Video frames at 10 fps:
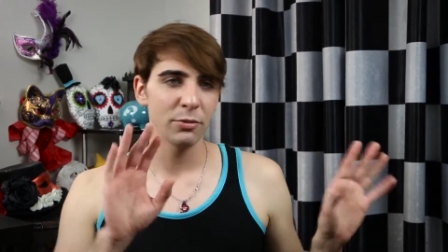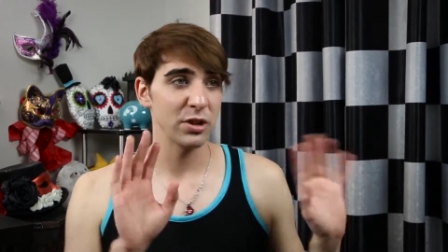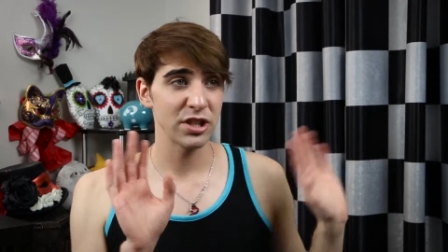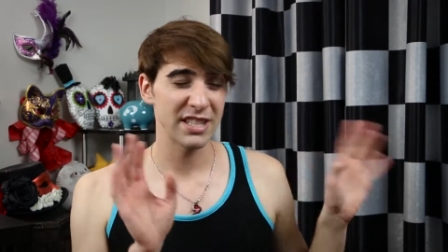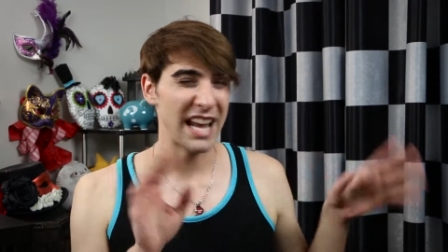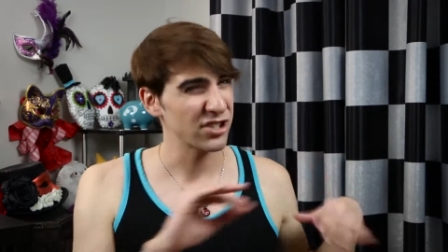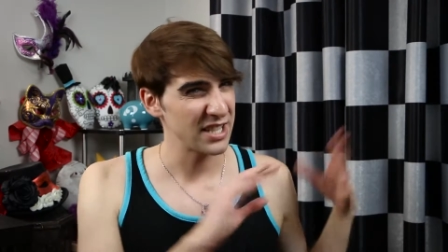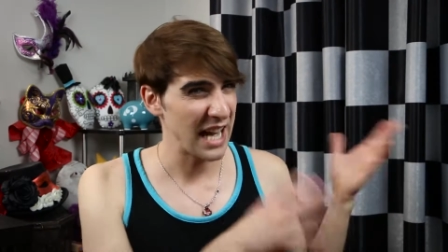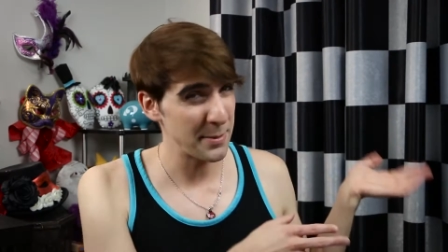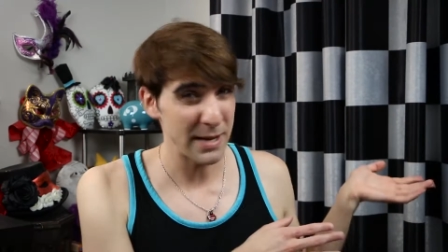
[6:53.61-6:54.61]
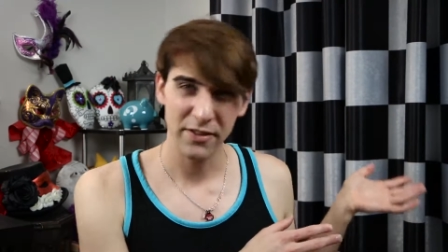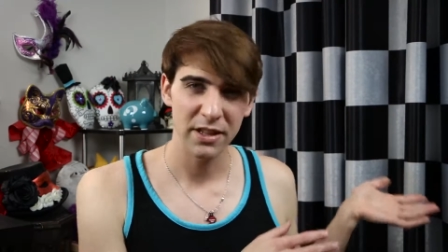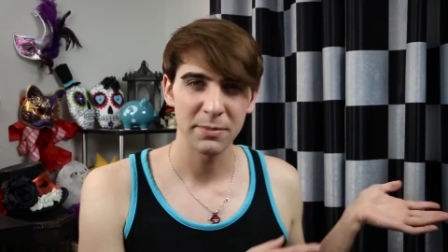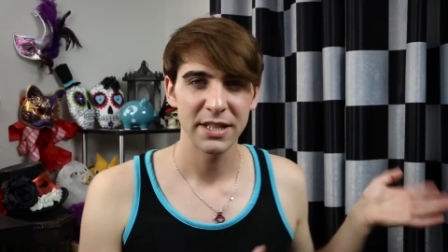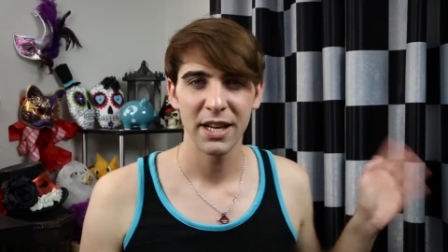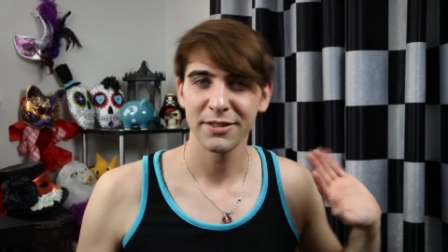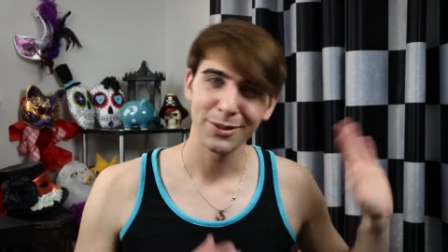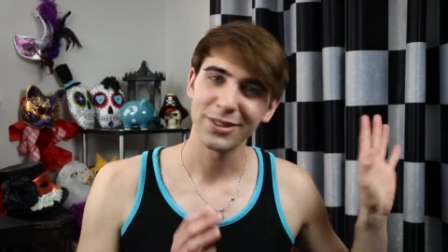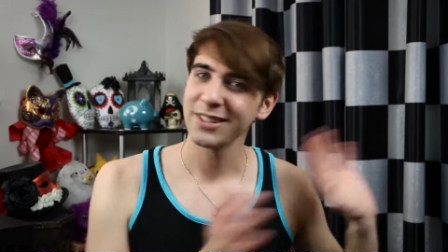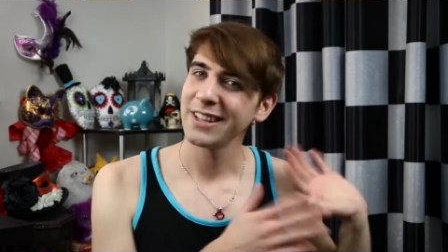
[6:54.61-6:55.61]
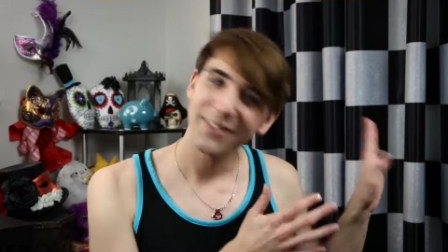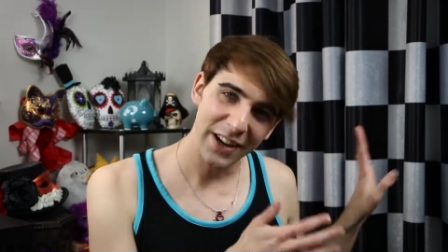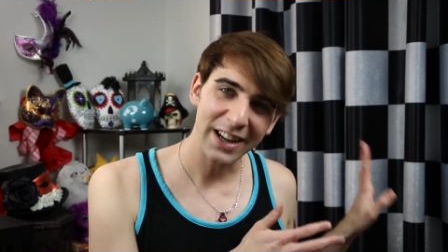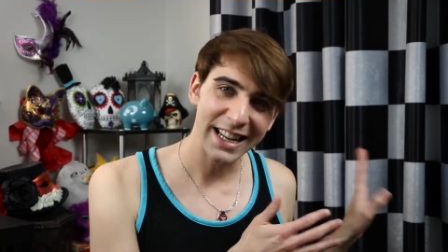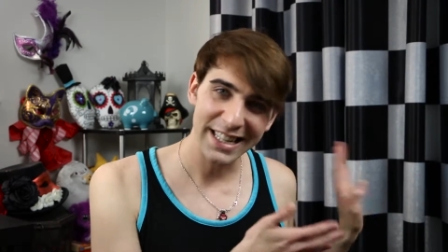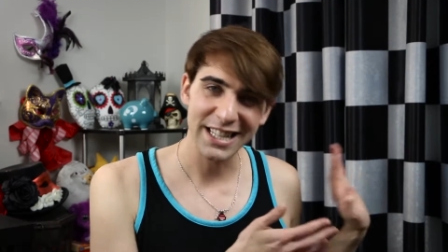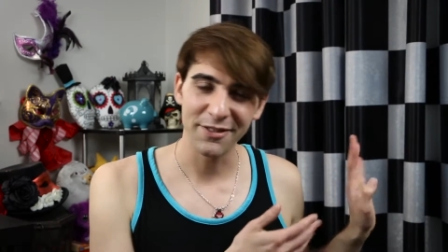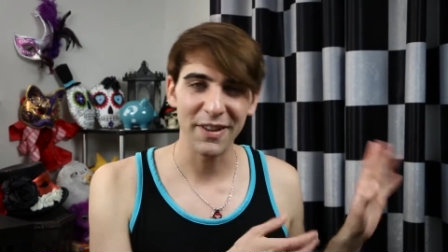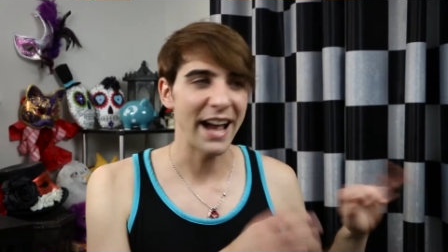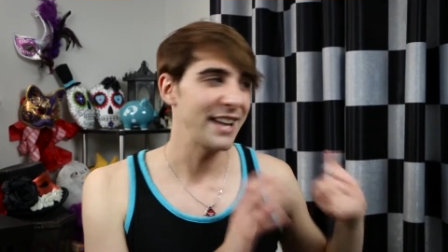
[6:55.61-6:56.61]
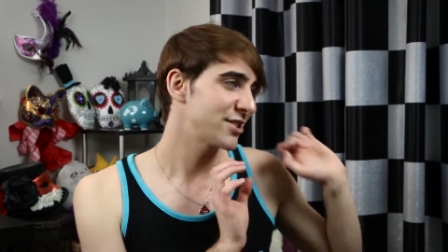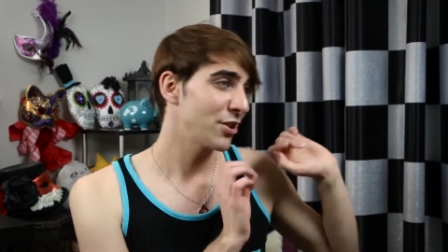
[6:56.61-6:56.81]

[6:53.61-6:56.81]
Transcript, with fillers: which is actually named after themselves, so it's very easy to find.